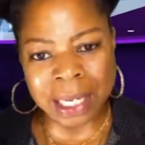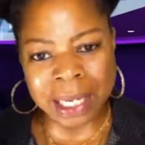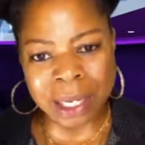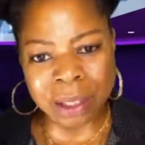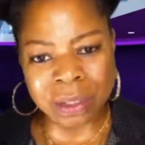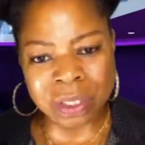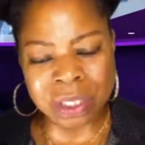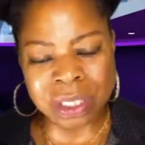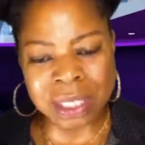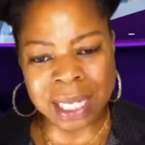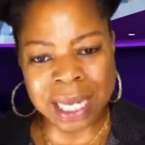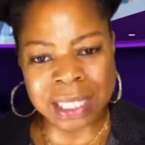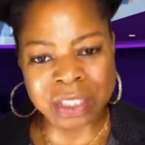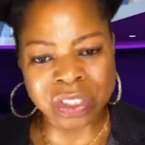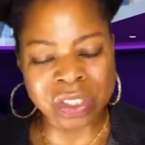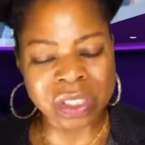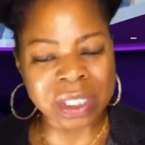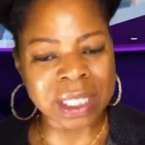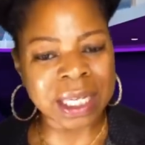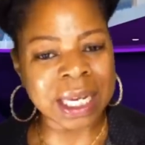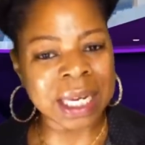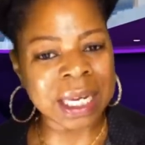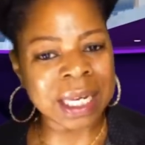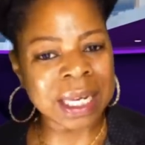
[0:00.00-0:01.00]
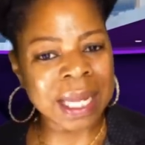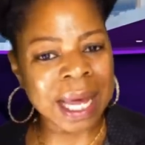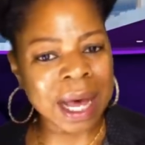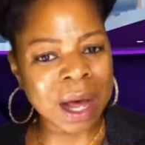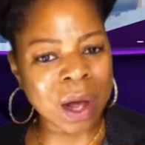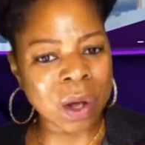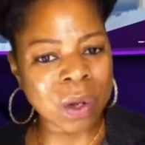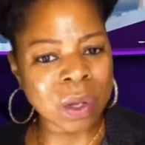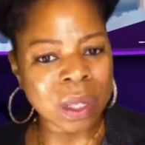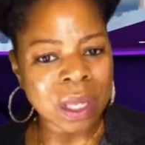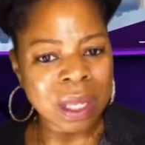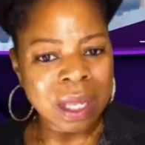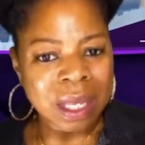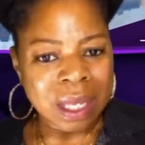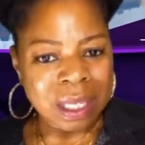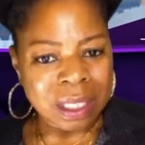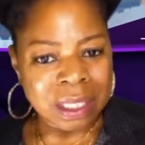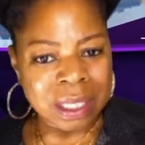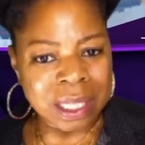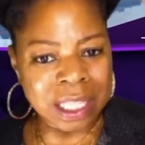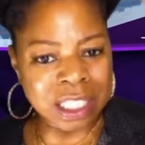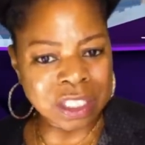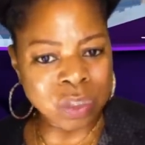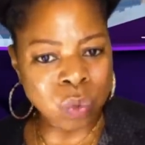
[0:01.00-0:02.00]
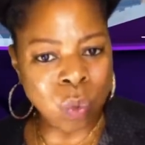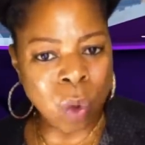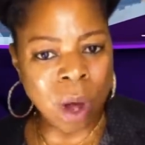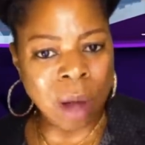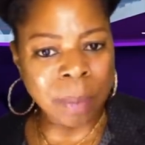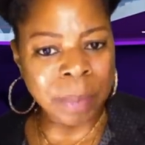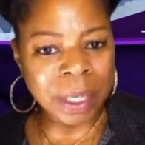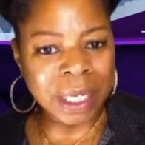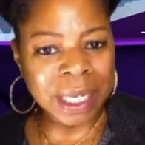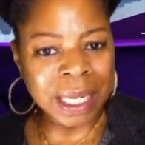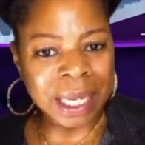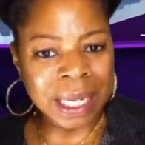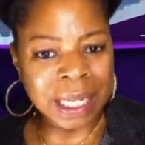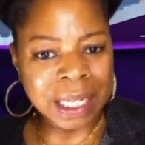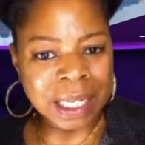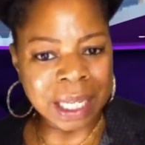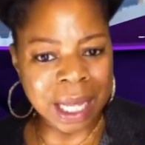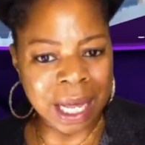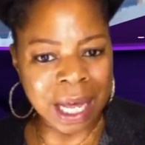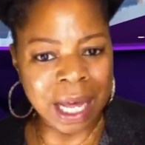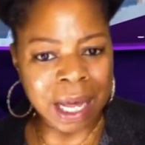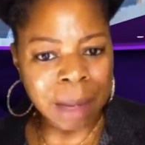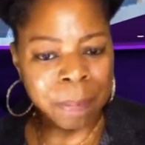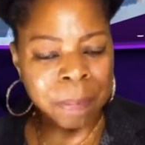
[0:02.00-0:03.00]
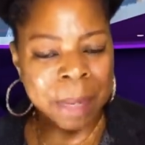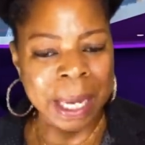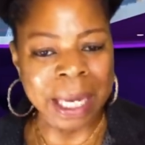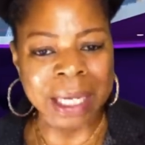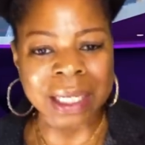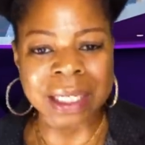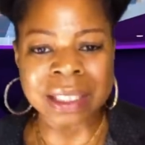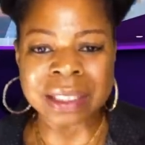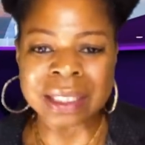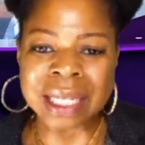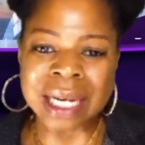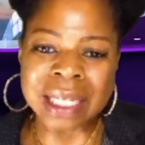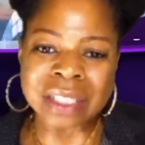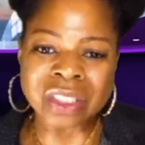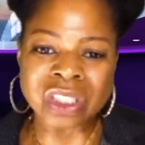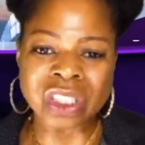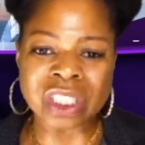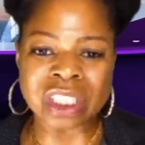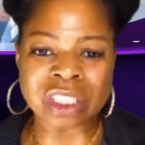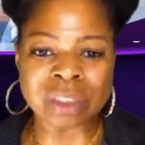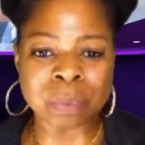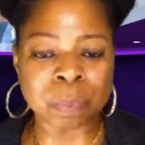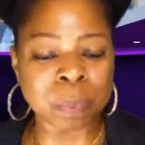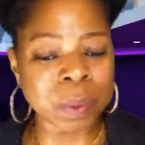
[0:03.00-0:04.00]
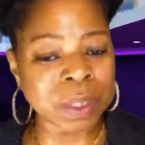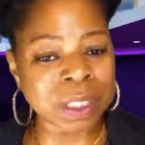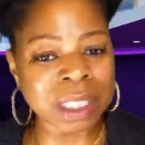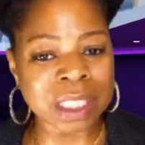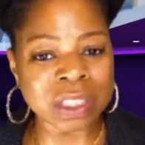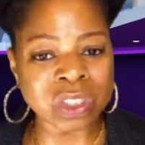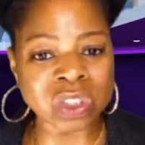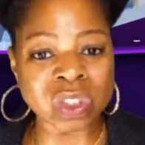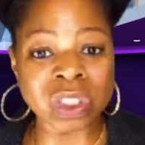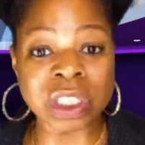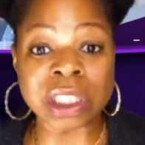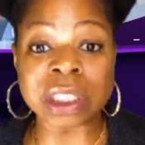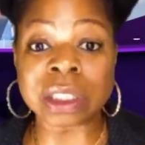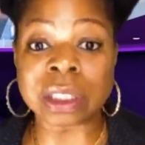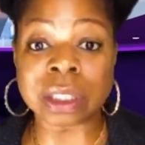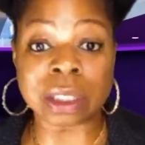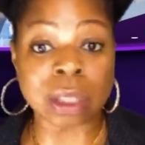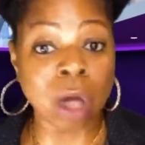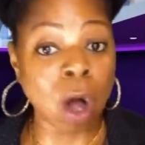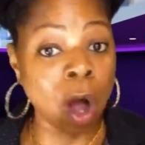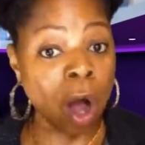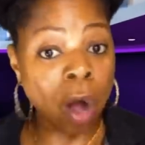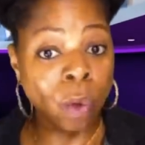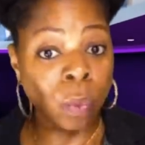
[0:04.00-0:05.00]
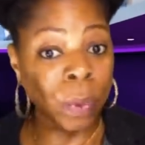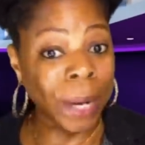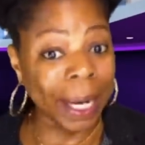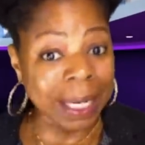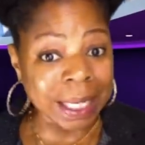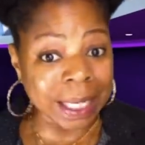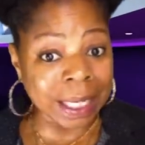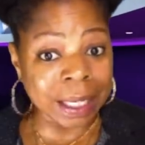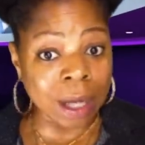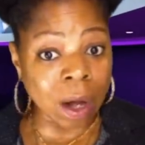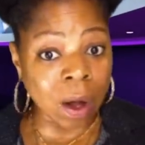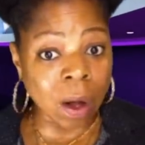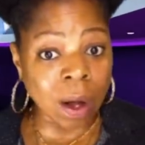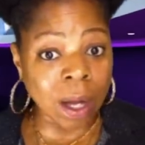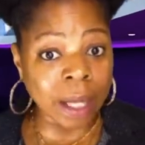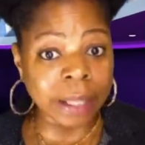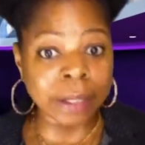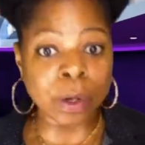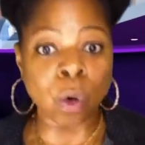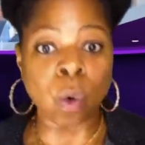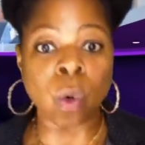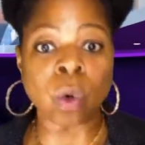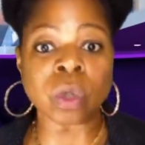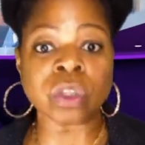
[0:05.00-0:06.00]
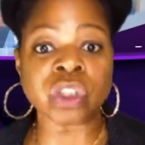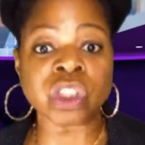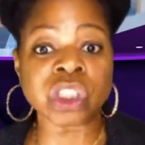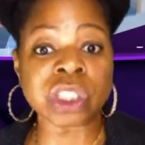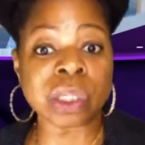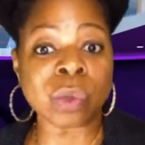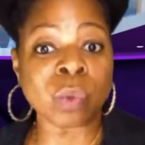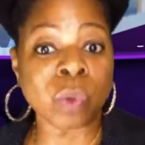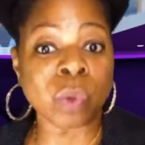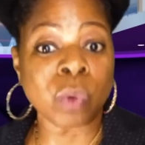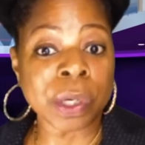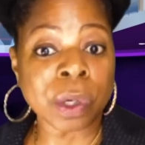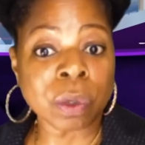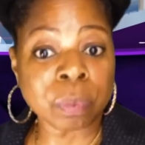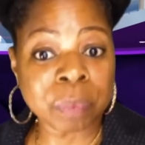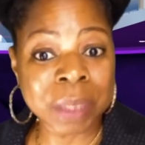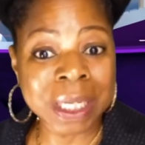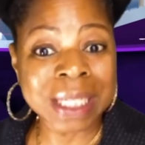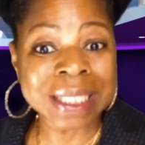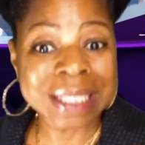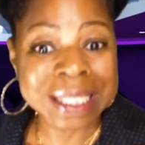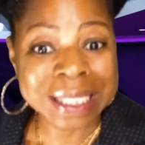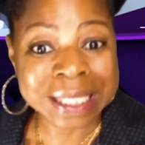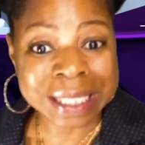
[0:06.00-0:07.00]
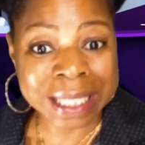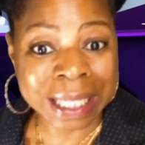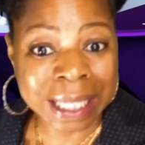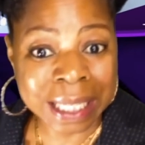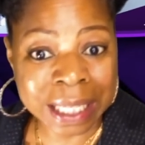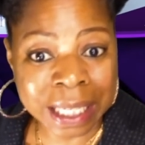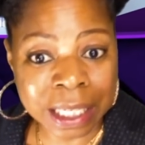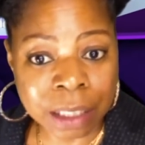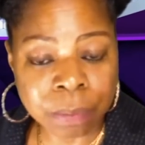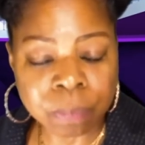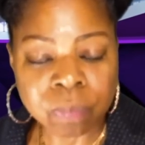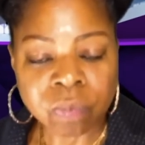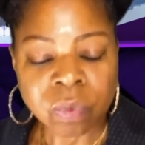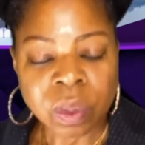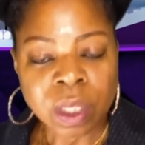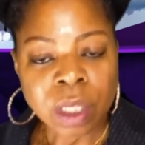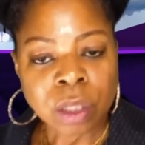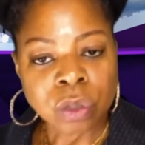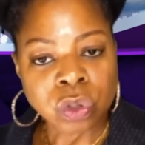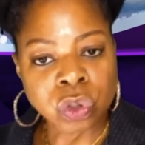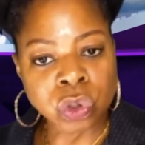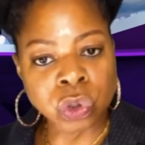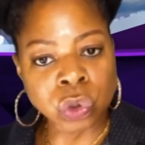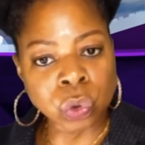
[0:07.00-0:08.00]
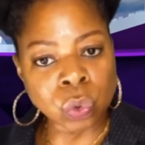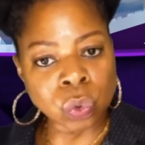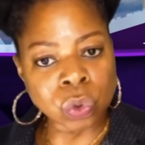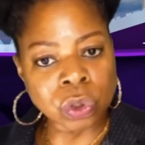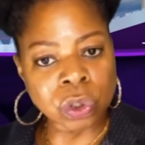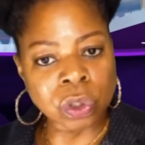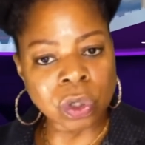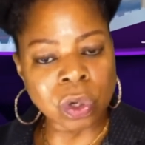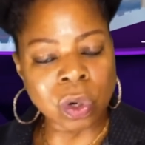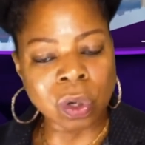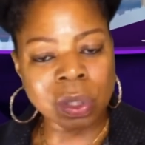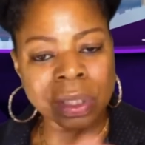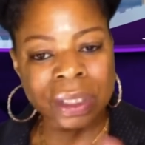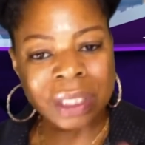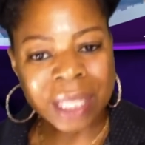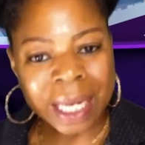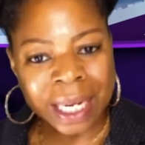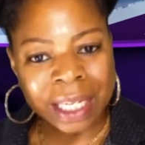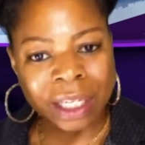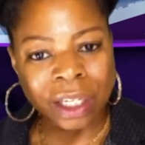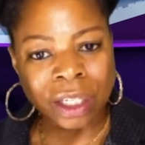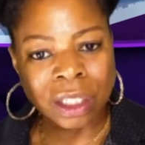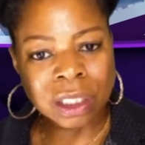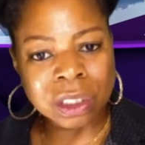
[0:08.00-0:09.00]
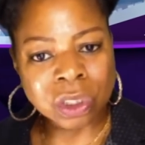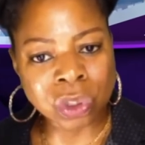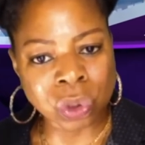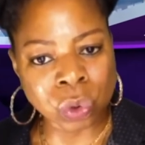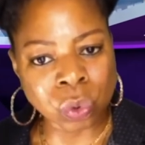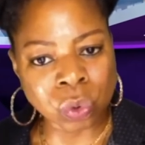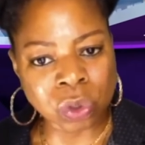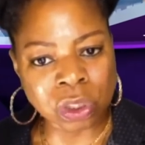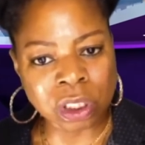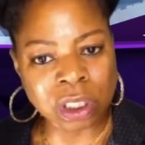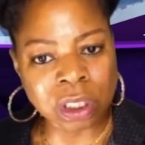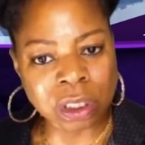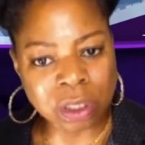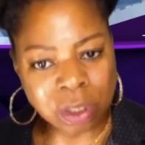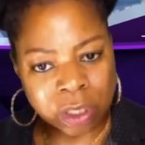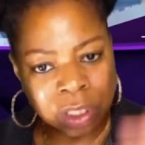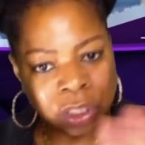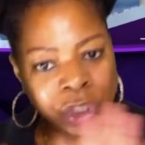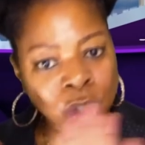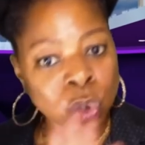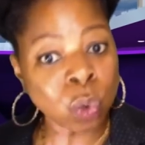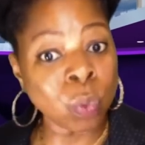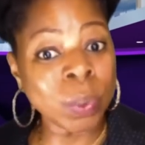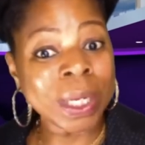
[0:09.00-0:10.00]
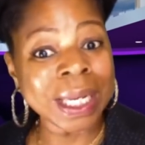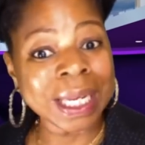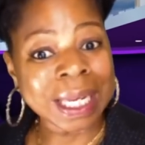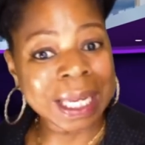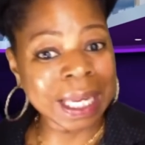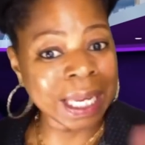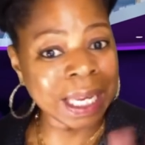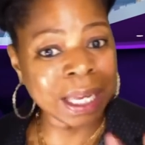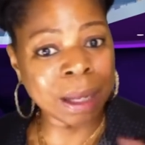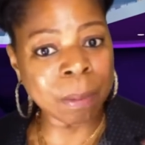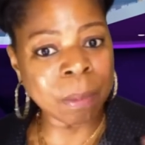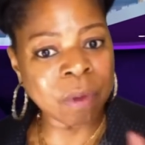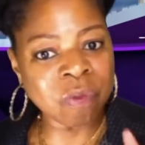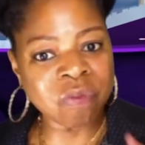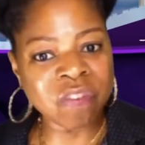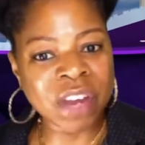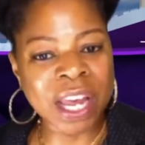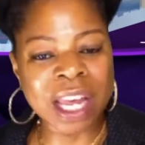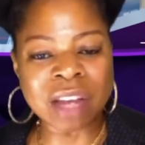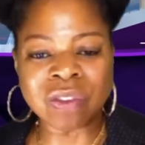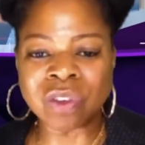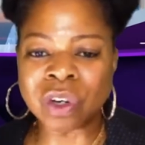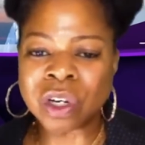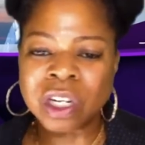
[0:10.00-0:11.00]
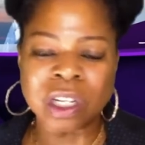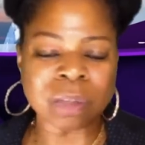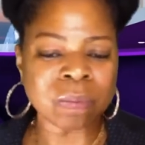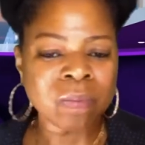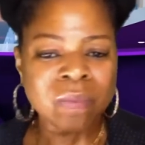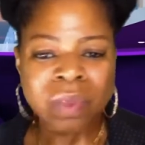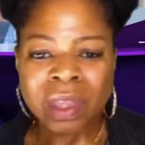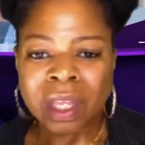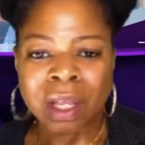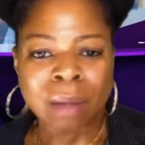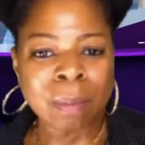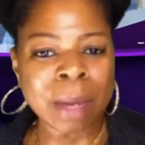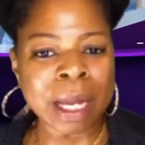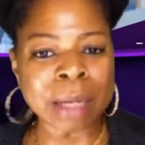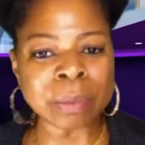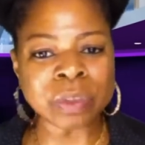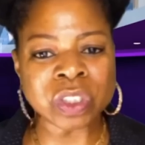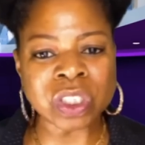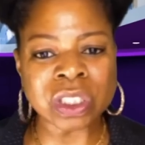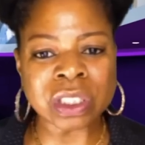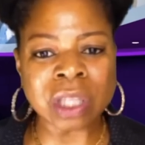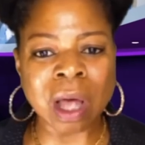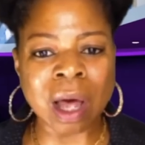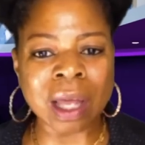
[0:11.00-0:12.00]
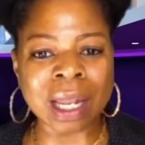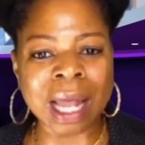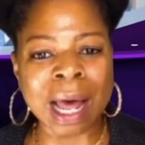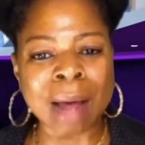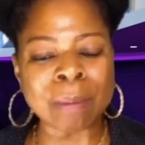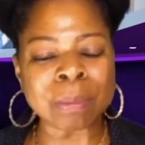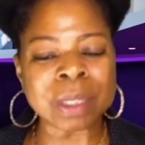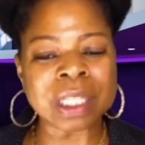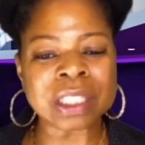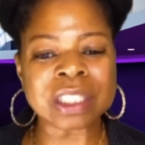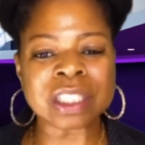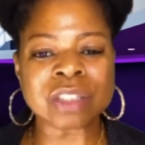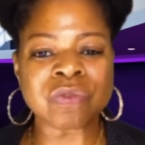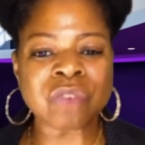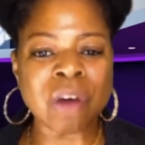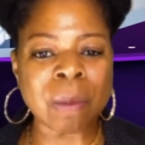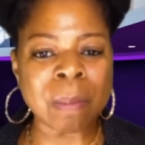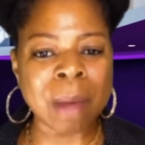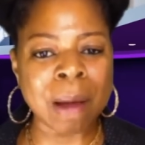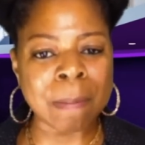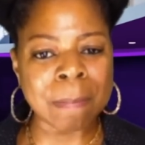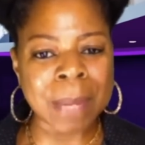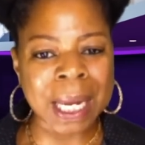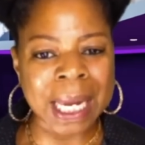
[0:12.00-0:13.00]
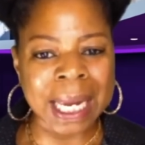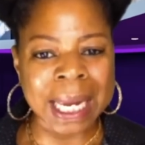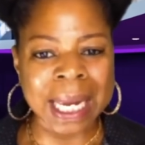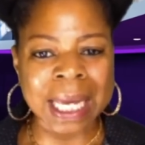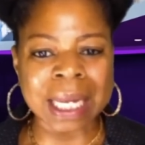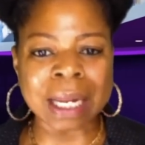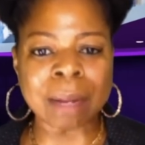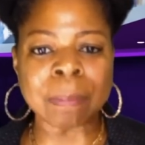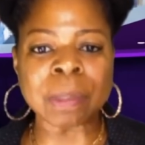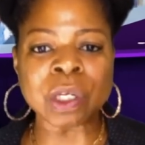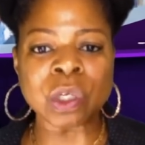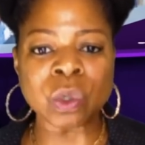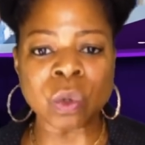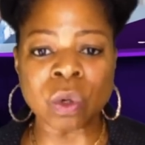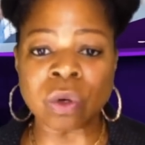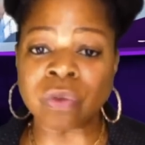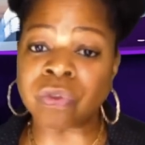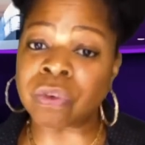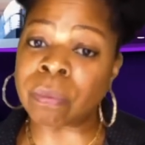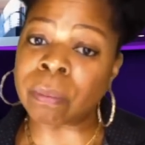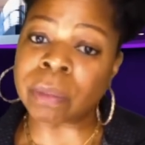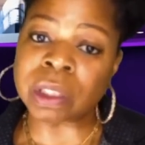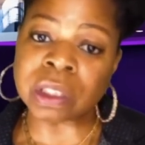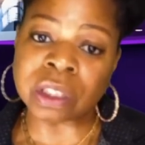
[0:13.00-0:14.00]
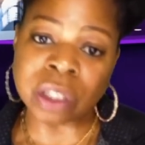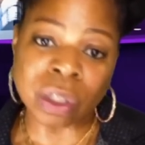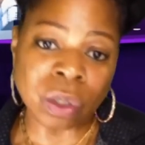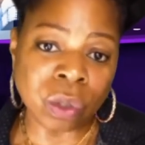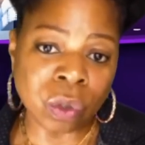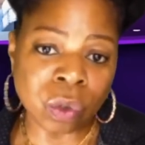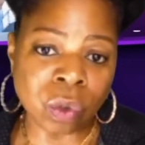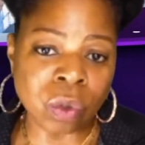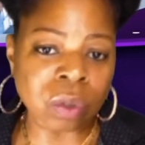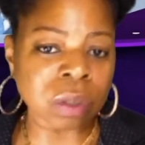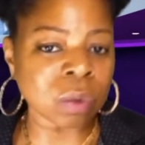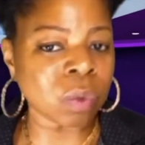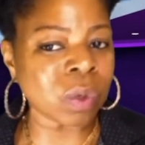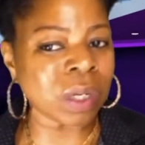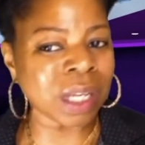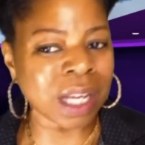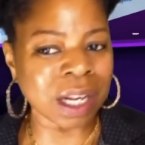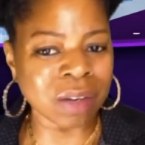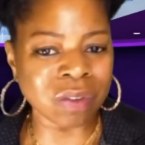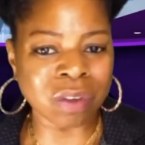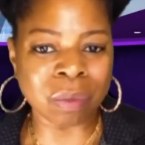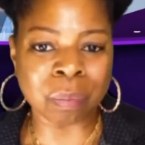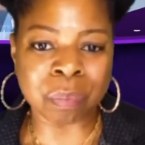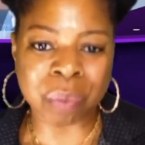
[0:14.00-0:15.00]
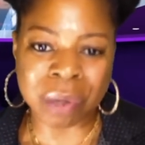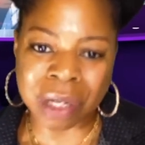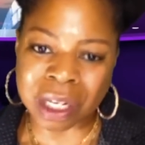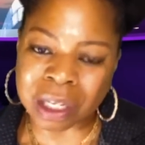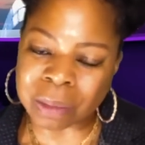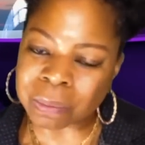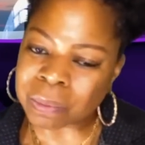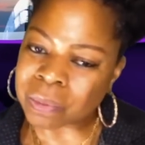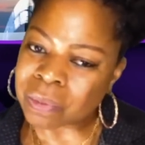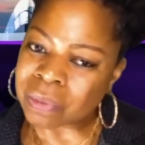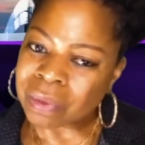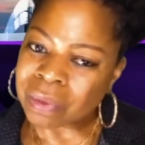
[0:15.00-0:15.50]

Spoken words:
else allegedly, and now this woman in Bangladesh is potentially already gone, or she will be deleted sooner or later due to doing him a favor. And maybe she thought, this is for my man, I'm gonna do it for my dude or whatever, but